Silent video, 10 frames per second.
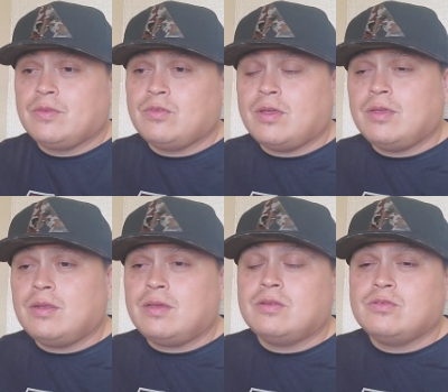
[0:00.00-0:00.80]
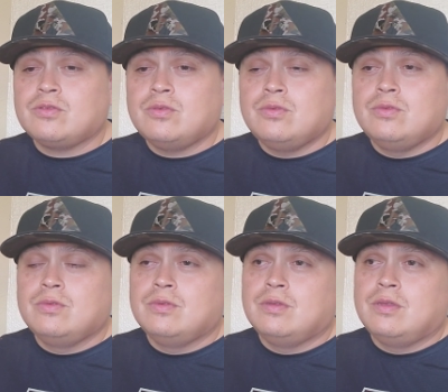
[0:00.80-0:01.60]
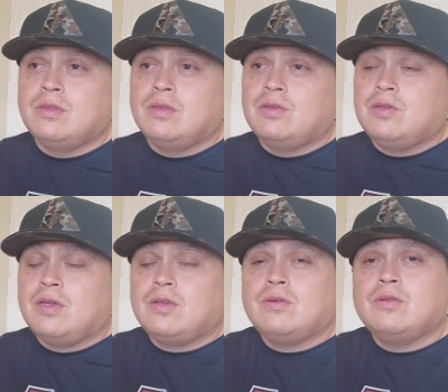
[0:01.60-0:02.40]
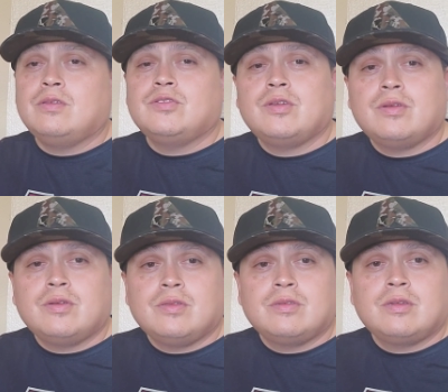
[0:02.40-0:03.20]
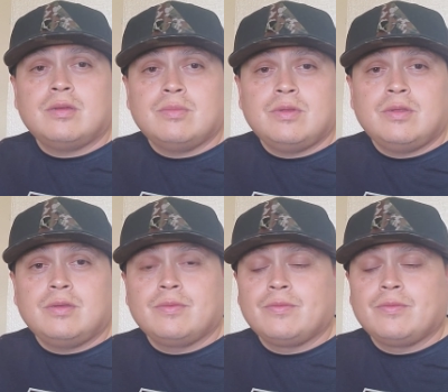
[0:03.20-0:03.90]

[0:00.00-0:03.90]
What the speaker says: so I get out of school. I go to this carrier, this company.